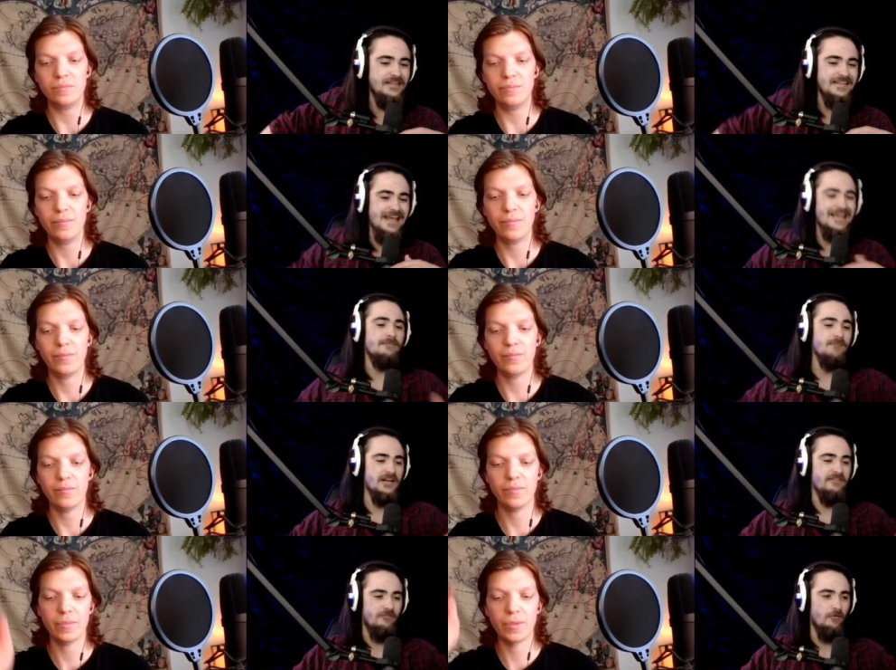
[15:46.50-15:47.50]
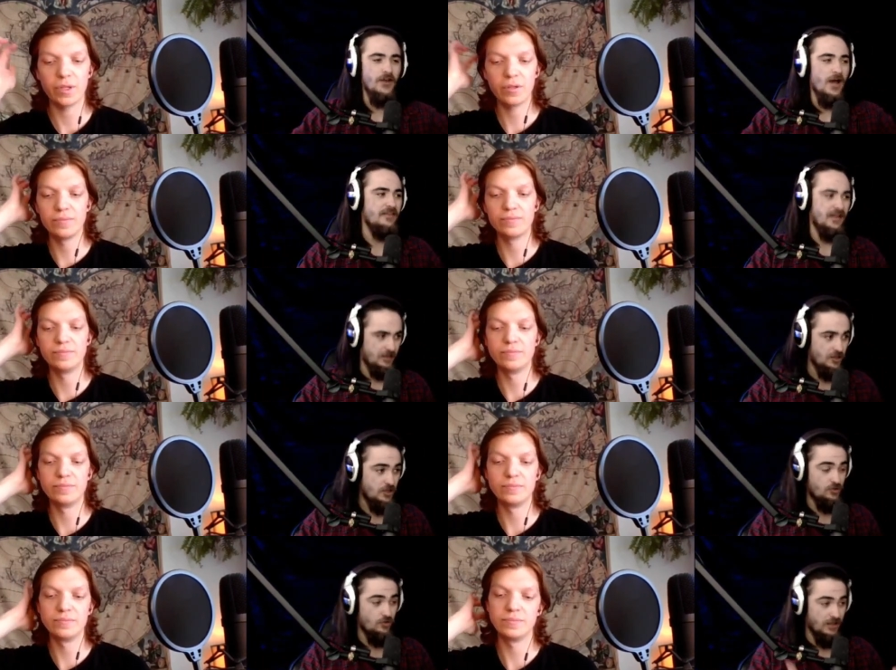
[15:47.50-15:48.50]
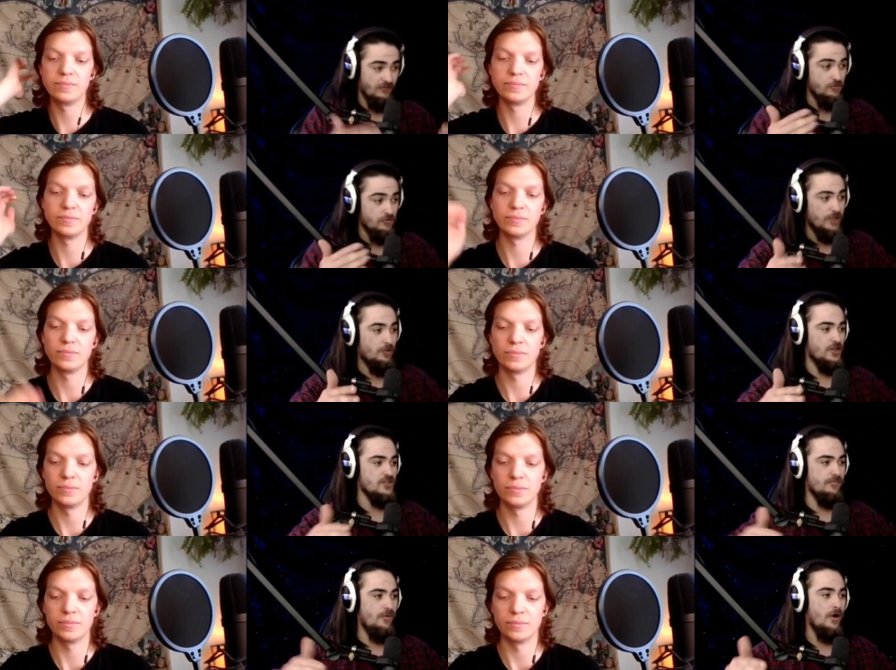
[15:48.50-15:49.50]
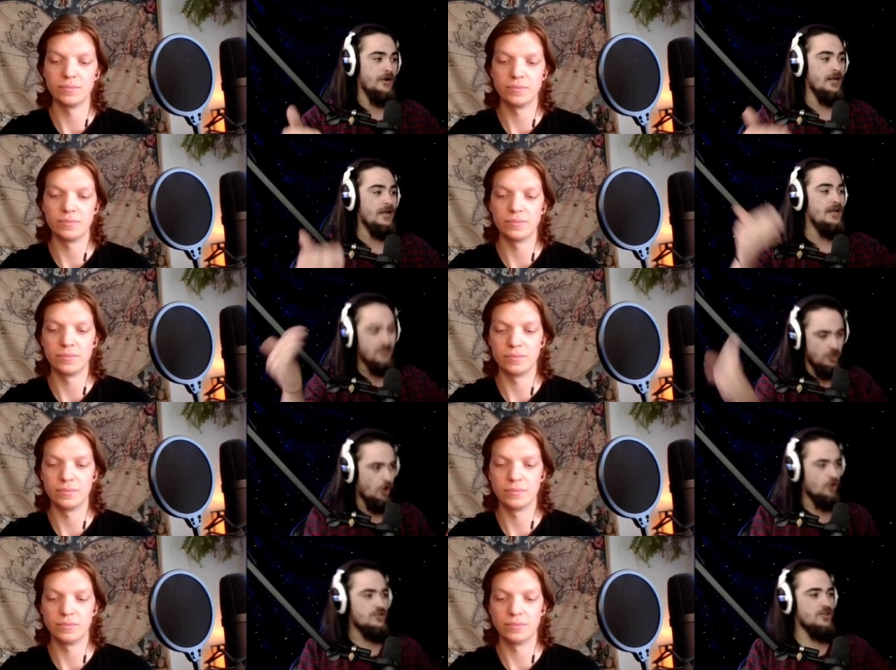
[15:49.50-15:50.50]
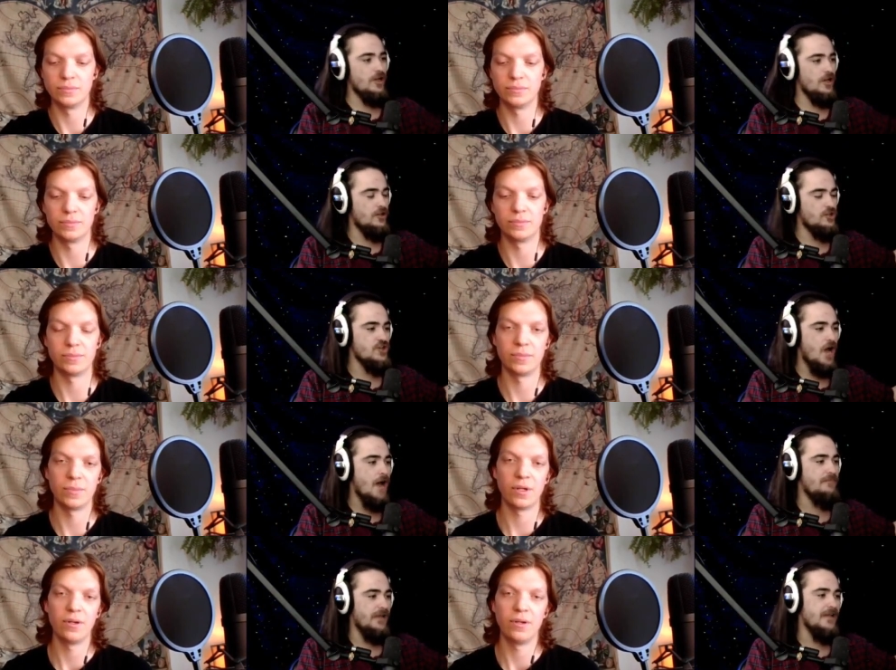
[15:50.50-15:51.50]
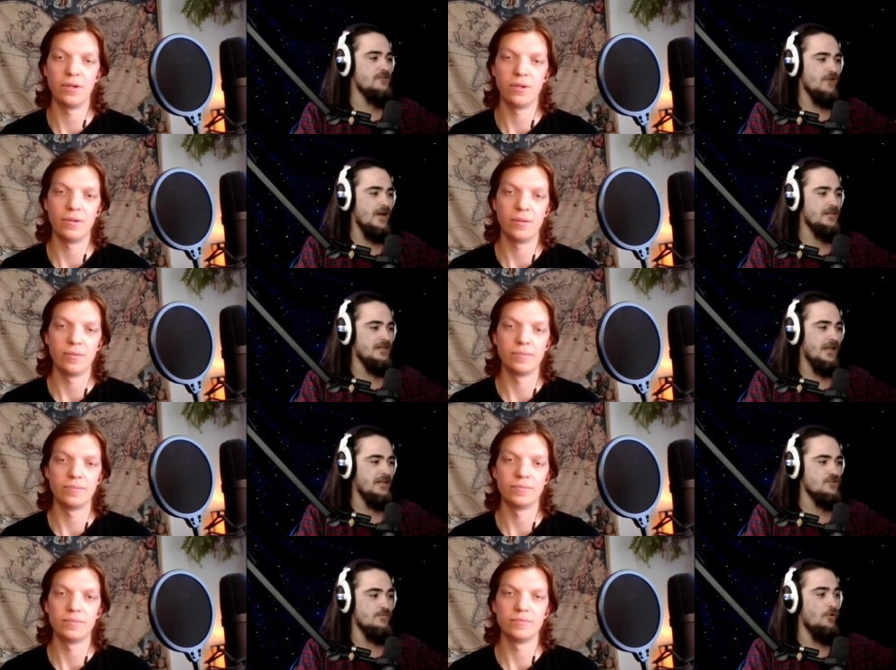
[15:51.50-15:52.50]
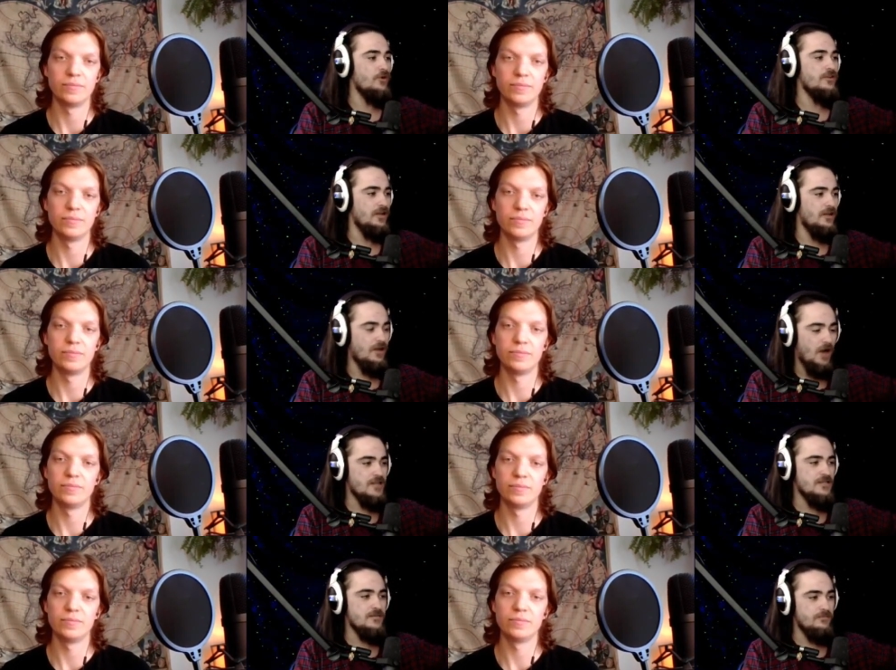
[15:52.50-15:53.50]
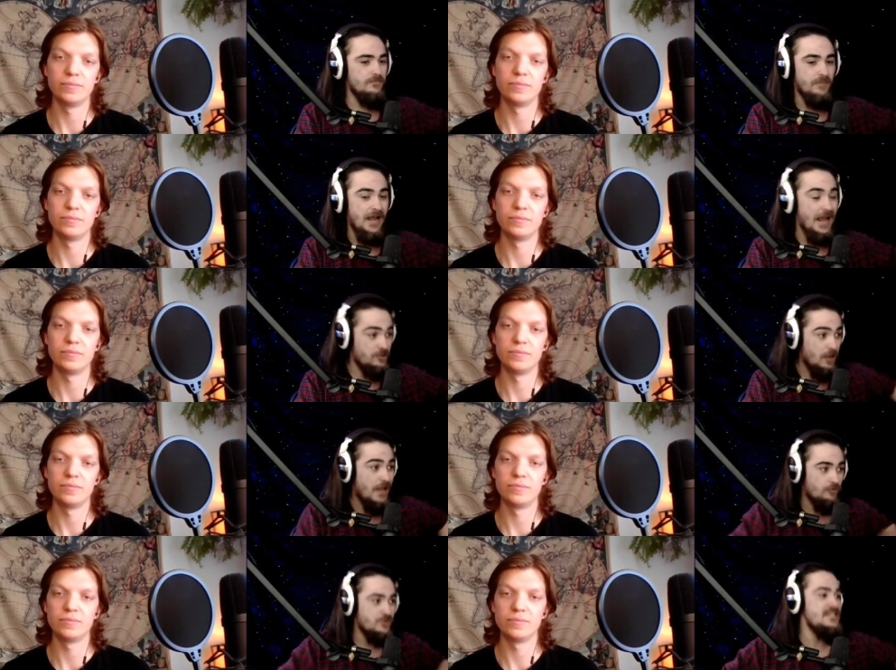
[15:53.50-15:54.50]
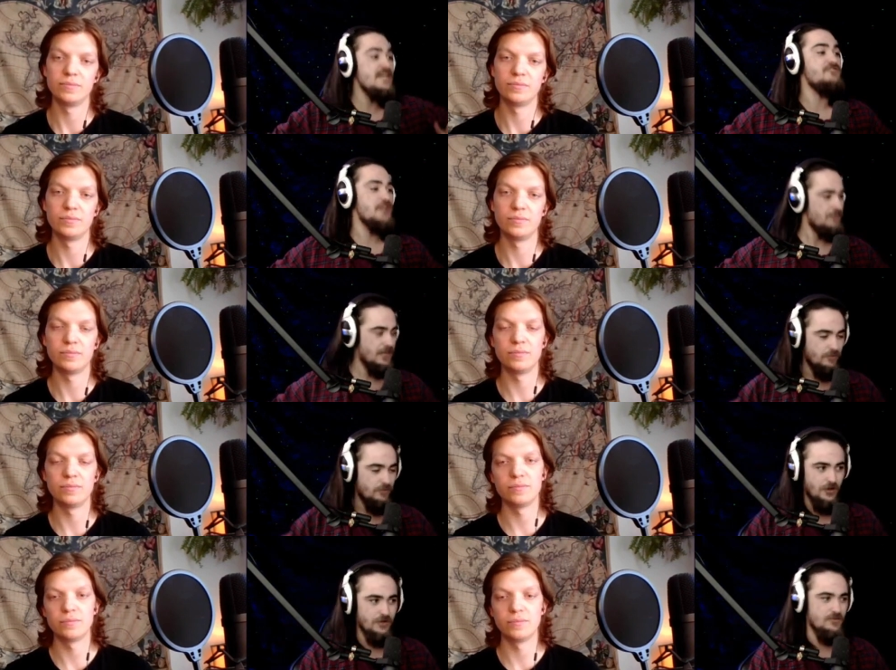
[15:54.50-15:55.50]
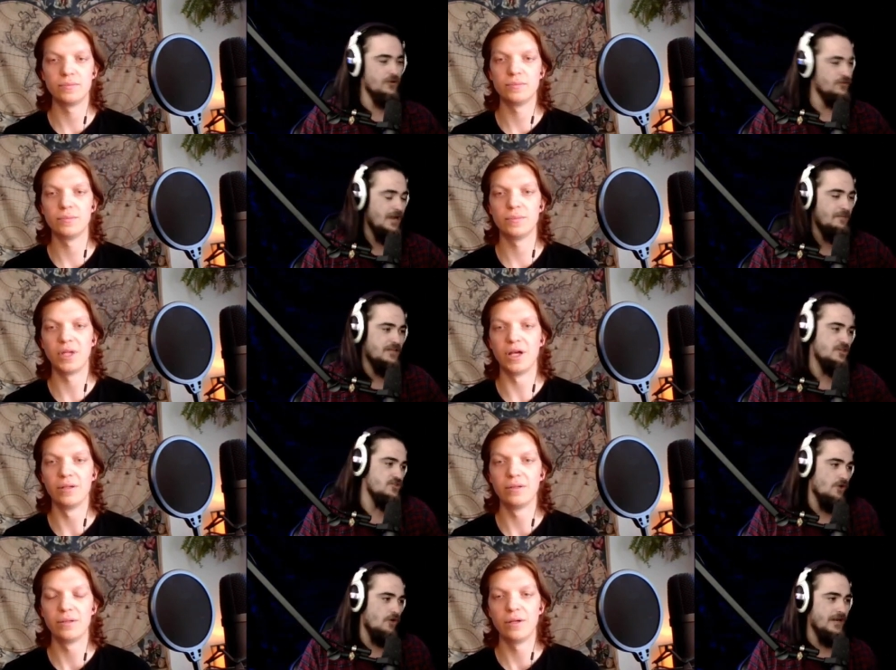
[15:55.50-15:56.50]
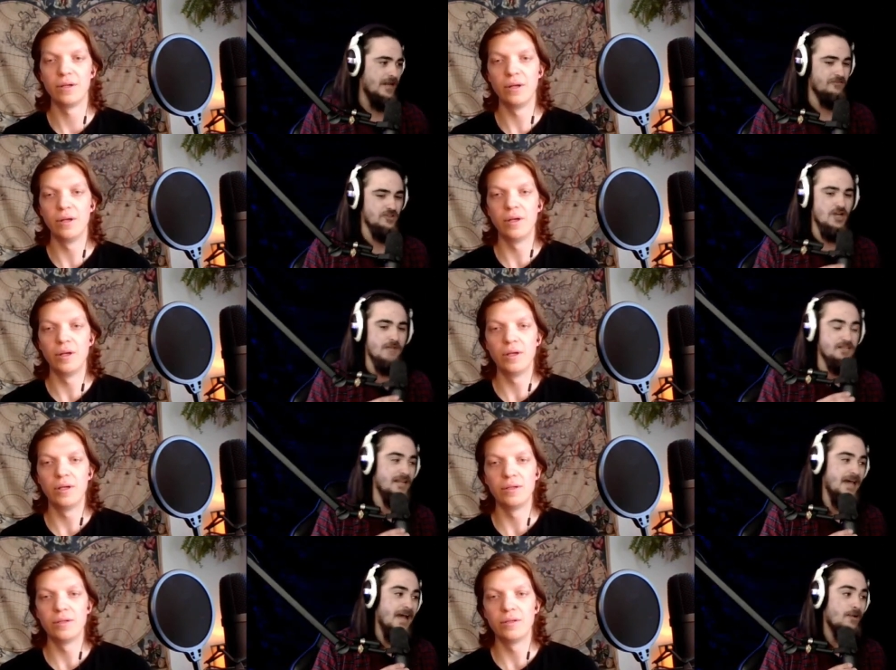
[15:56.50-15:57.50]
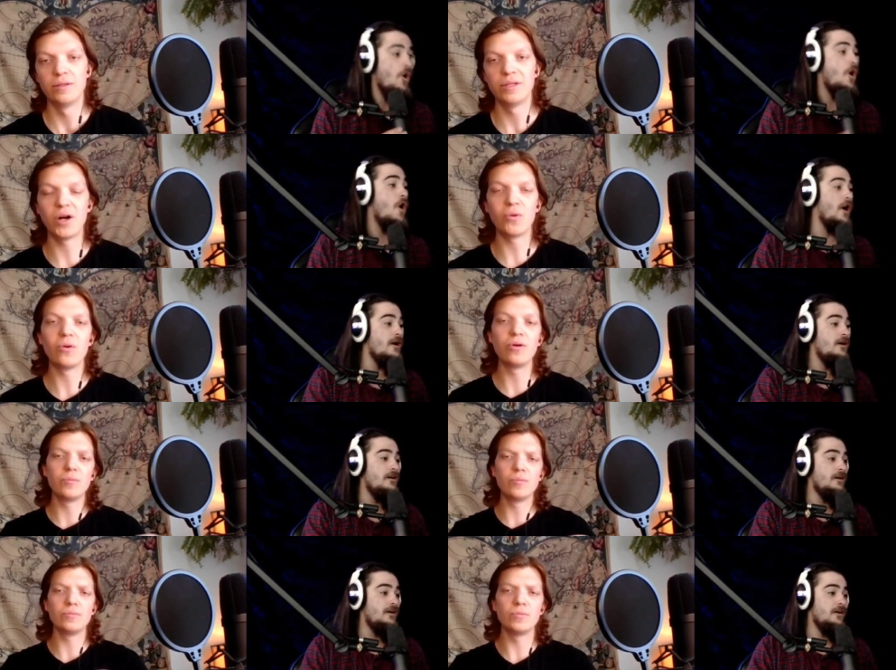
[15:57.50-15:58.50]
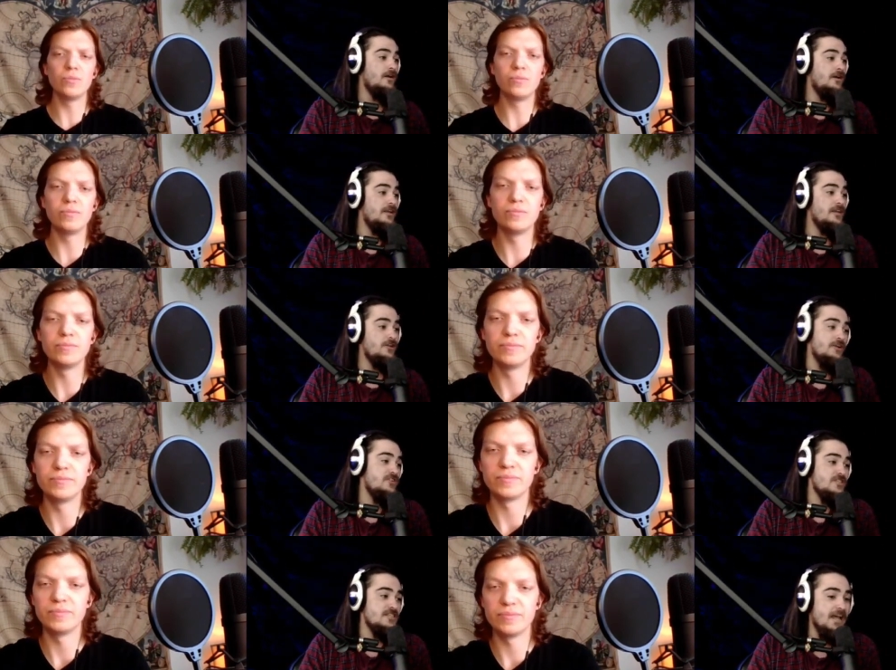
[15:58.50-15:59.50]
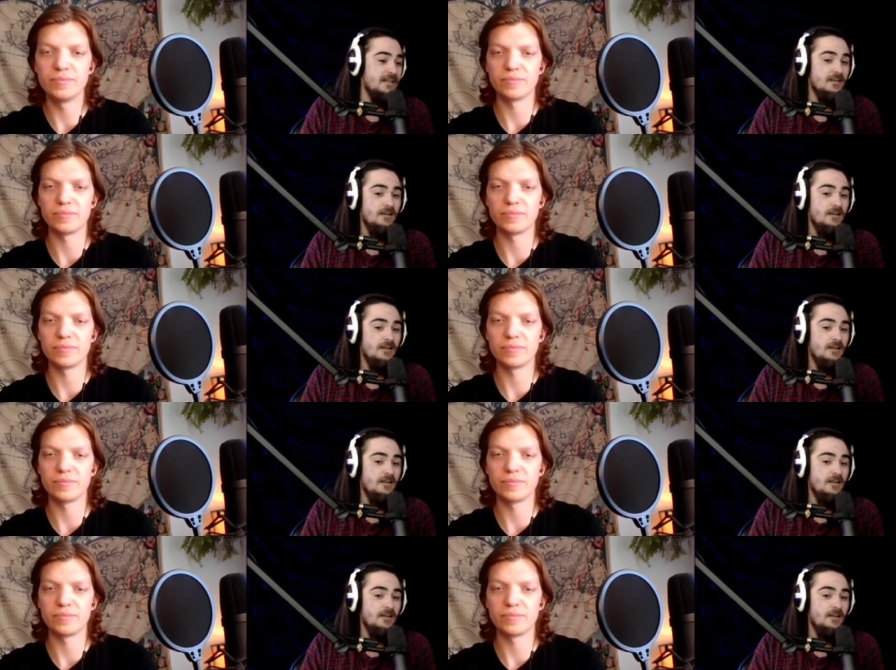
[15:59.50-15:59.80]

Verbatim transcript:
Speaker 1: taking money for nothing. So if you really want to support, go to the the shop page, right, and support the us, by and and receive something in return. You know, I mean, because yeah. you already have the shop. Say that, or no. he could have just said,